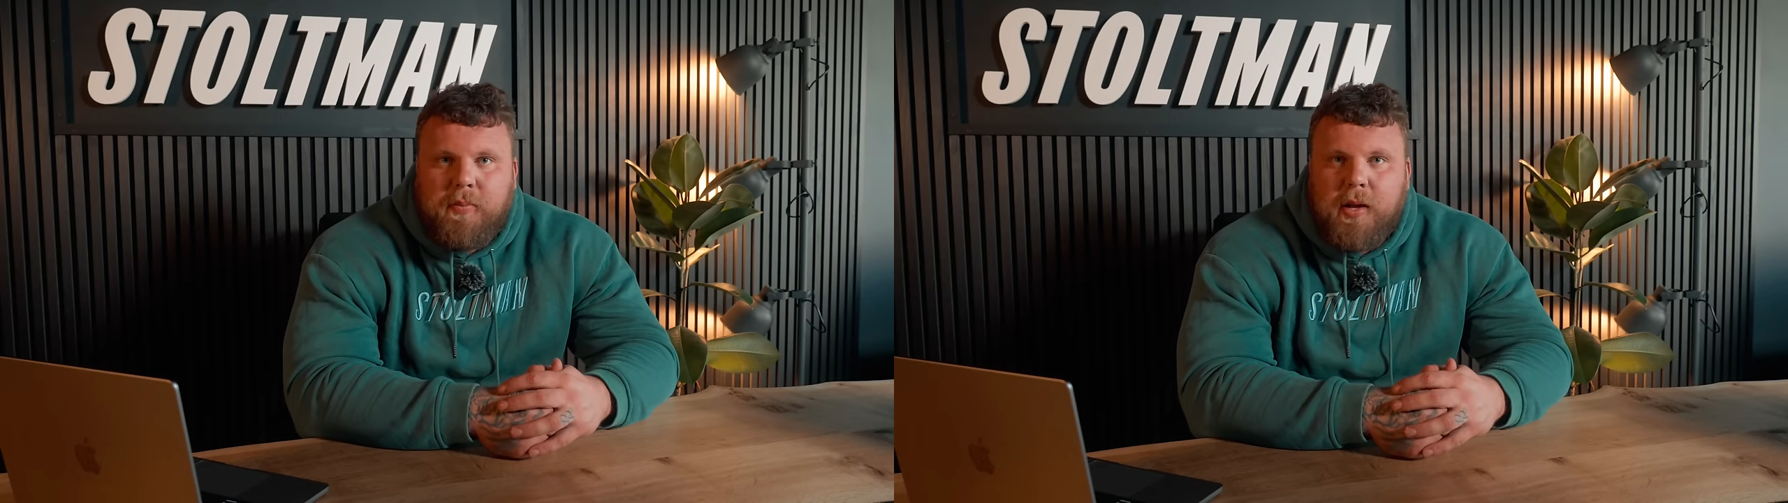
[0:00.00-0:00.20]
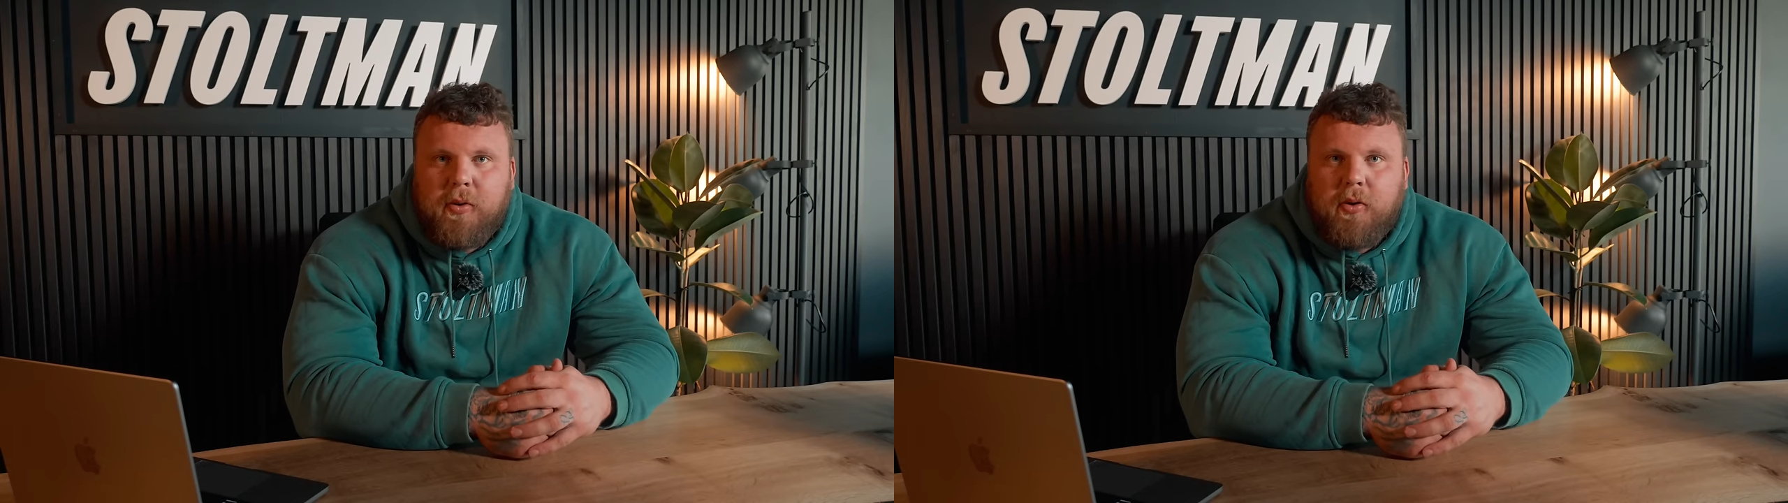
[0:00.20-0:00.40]

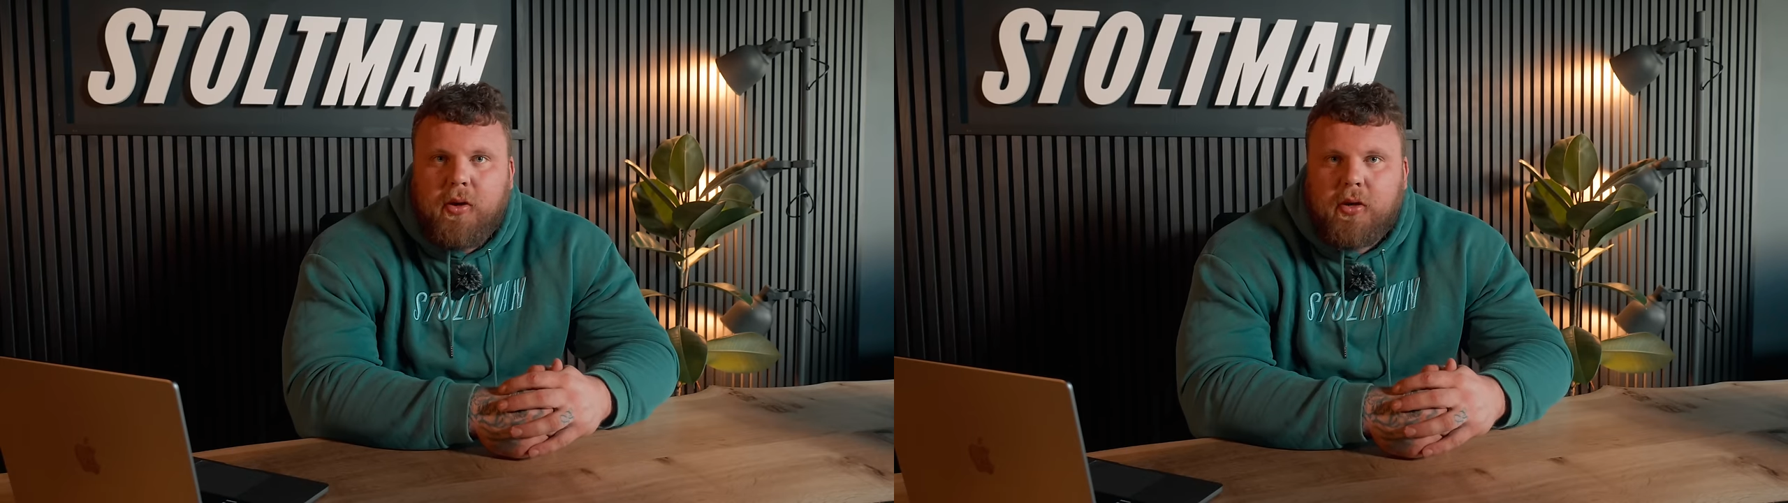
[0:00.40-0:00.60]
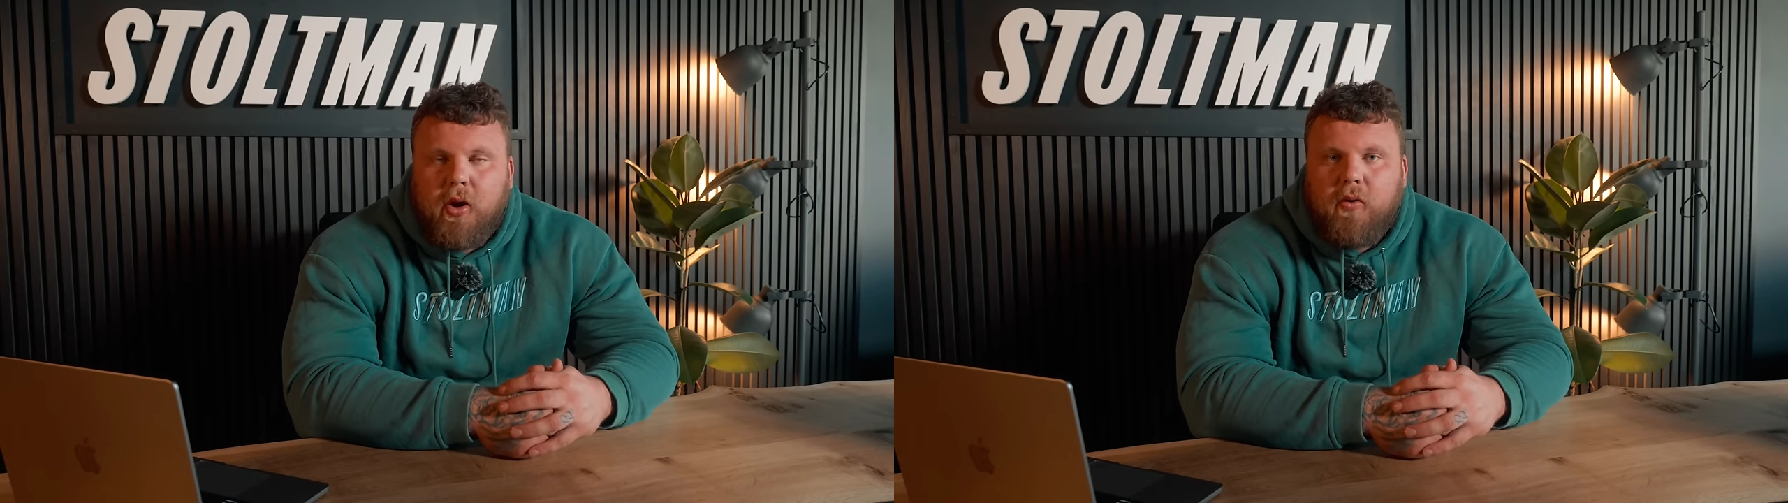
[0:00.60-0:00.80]

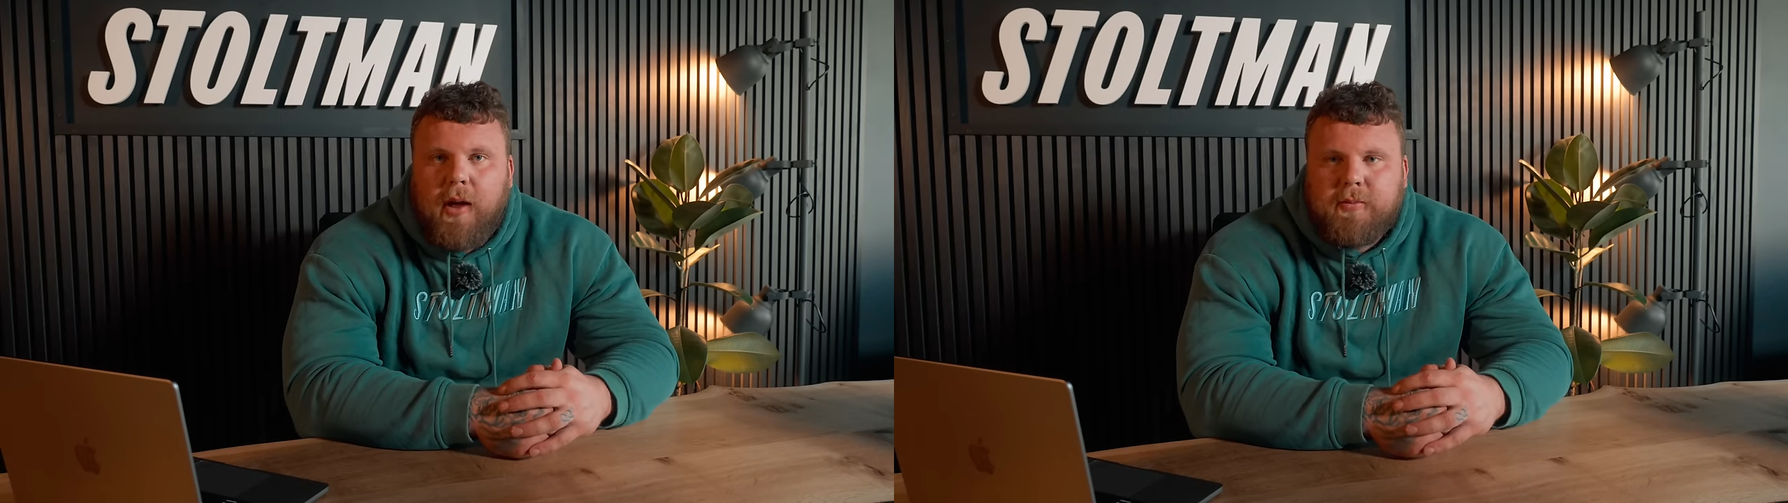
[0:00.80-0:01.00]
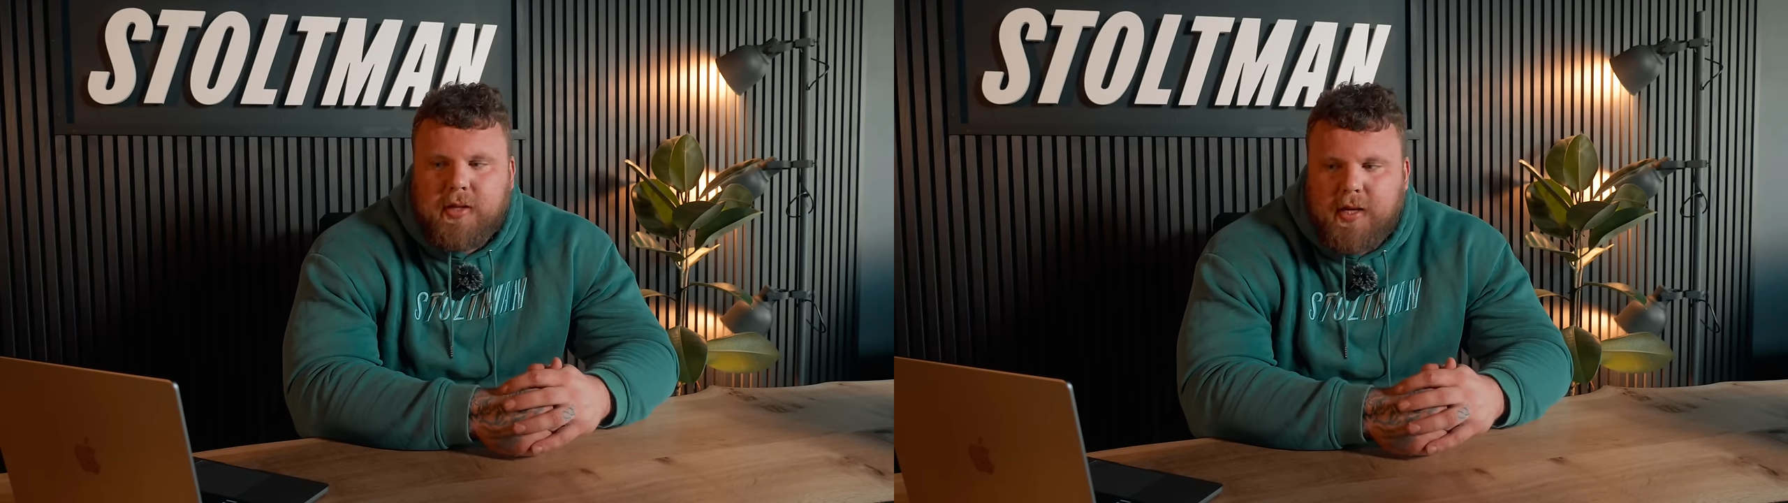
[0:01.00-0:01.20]
people got
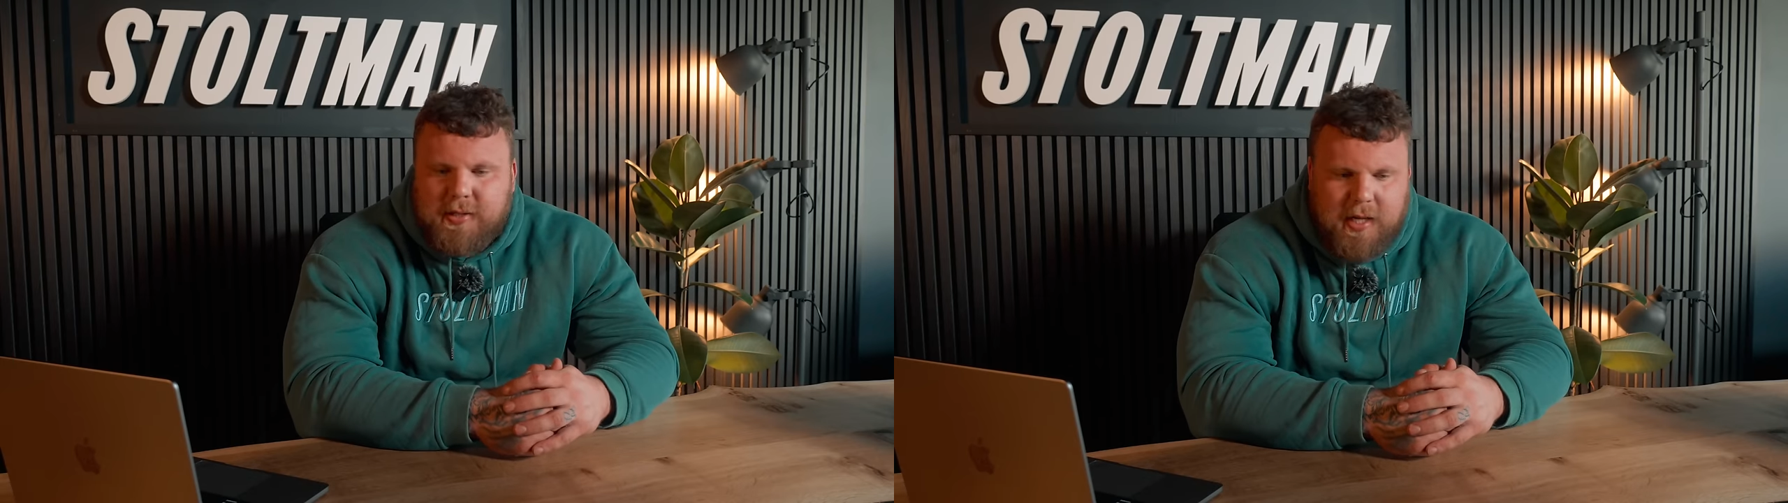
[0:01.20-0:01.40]
reps of this.